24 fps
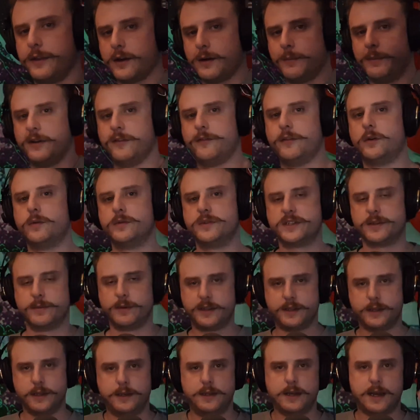thought my phone was
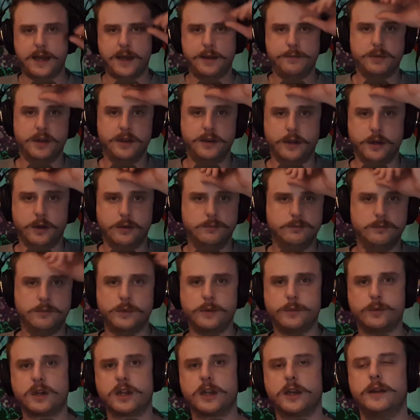about to die, but no,
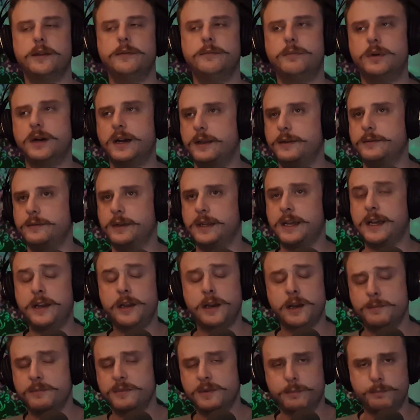we're good. But
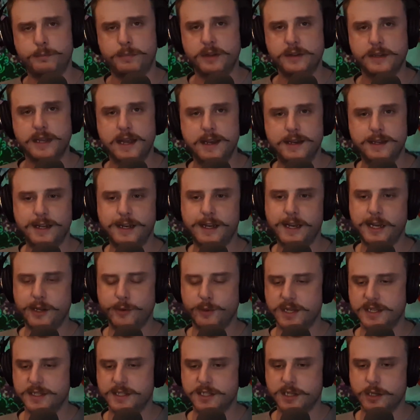I'm about to end it
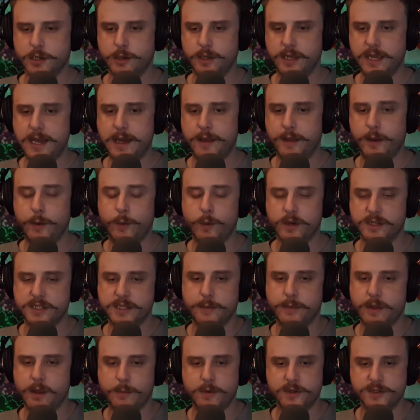anyways. So yeah, they were
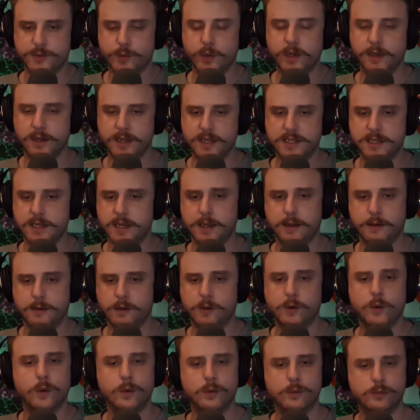some of the most realistic,
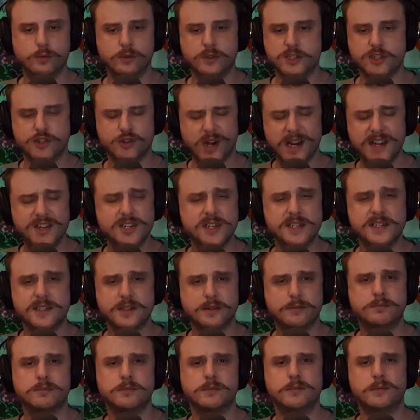
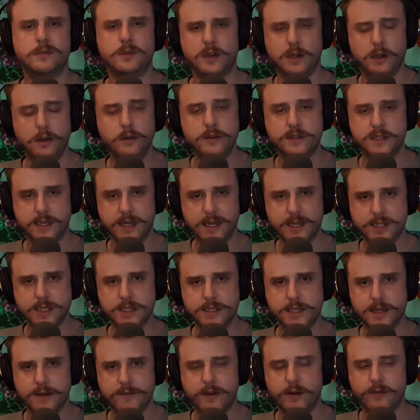strangest
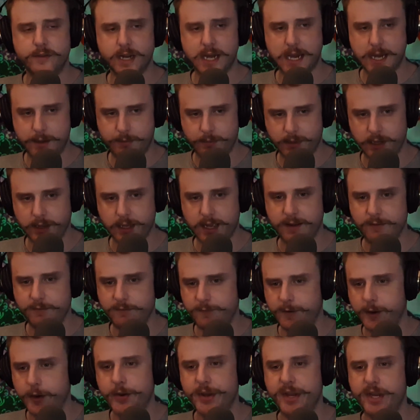hallucinations I've ever had in my
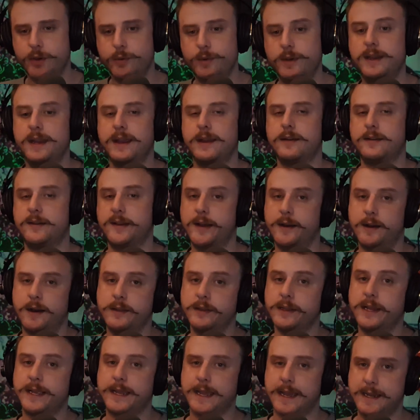life. Very unique,
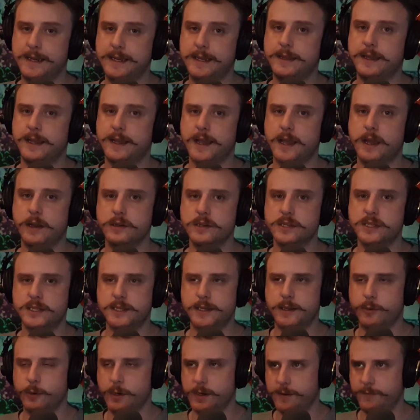unlike anything
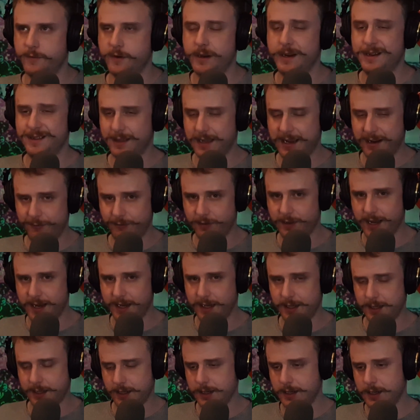else. They were very
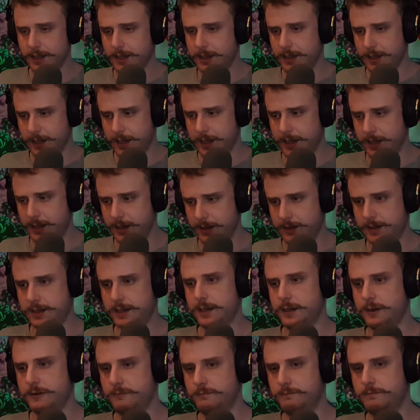lifelike, and
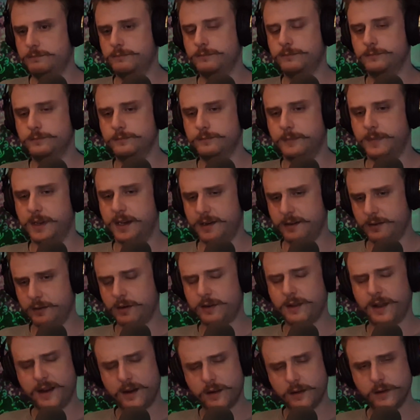they didn't
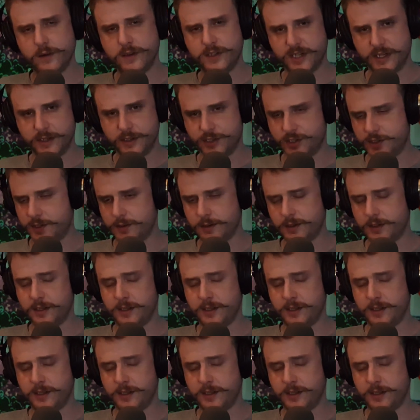look like hallucinations,